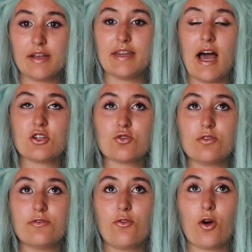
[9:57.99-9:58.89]

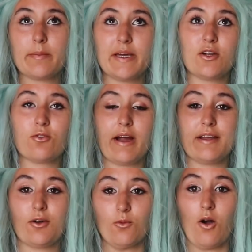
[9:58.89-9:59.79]
natural forming
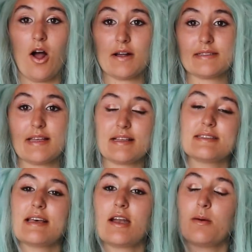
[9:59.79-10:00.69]
granite rocks that
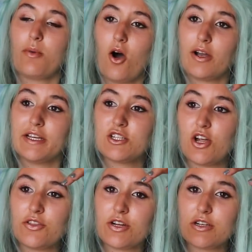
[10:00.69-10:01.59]
set up on each
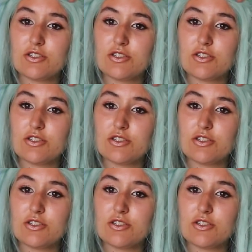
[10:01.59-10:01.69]
other.